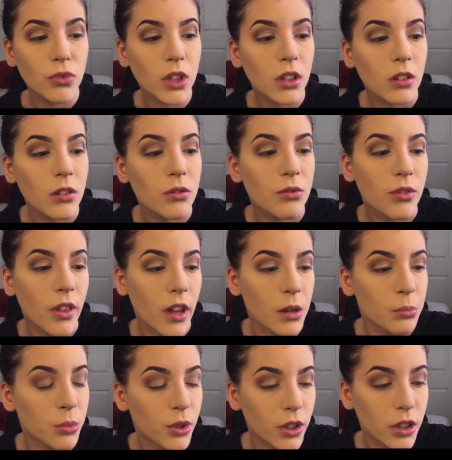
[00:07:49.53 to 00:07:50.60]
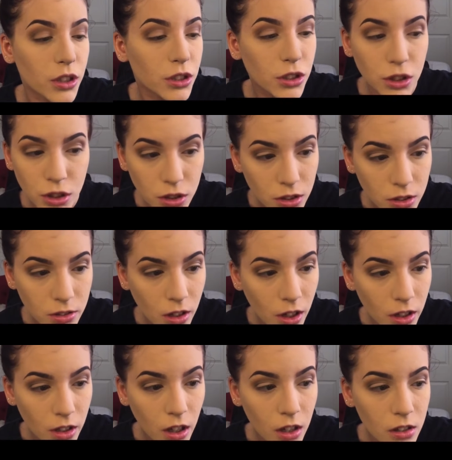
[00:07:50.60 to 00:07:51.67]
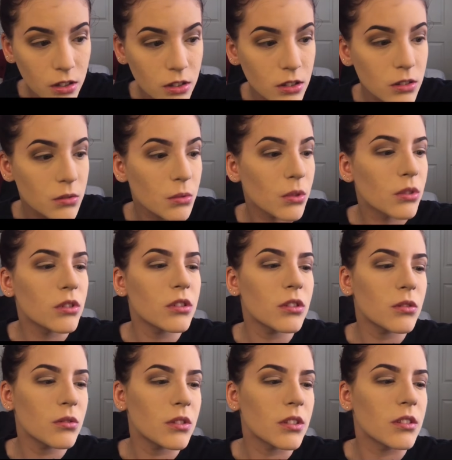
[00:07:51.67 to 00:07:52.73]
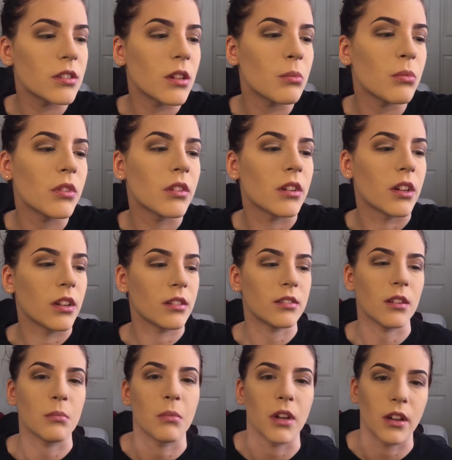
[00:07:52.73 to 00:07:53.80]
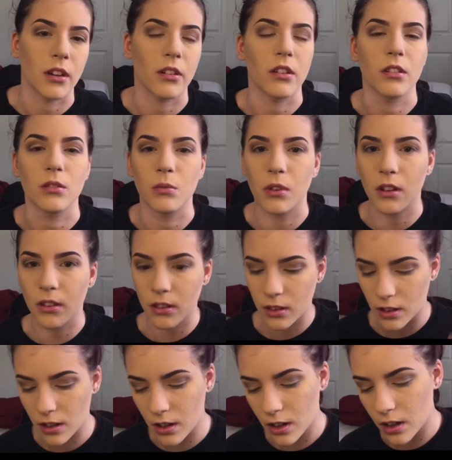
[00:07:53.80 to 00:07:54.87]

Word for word: another flat brush, I guess. Well, I'll just use the same one that I set my eyelids with.